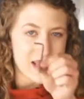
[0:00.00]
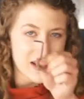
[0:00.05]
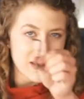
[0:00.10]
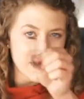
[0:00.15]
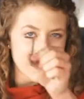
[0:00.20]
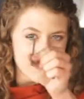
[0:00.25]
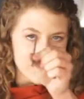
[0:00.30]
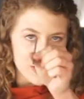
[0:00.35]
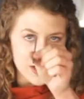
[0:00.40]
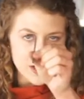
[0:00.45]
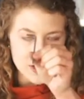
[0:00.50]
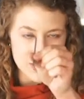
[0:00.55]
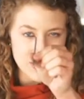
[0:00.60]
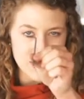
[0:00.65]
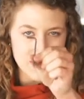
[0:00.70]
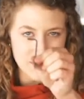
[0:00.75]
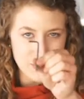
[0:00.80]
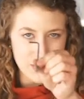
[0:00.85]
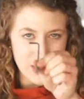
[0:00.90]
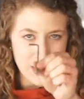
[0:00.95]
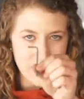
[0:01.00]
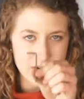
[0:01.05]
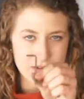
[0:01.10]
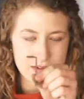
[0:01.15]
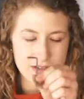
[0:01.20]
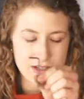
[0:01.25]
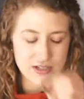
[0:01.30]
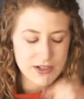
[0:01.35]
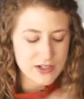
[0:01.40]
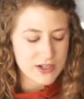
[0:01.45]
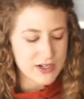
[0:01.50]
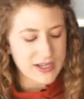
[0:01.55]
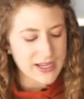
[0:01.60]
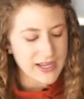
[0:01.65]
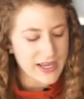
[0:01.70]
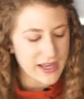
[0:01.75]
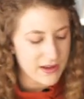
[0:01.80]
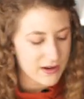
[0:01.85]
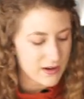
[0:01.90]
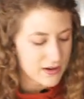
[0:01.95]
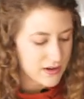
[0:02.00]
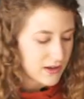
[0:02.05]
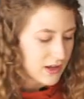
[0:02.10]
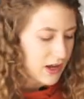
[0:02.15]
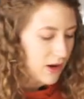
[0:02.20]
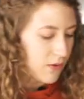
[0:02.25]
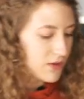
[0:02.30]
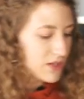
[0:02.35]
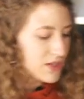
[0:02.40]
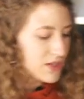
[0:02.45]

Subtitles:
Allen wrench somewhere in your kit, and we're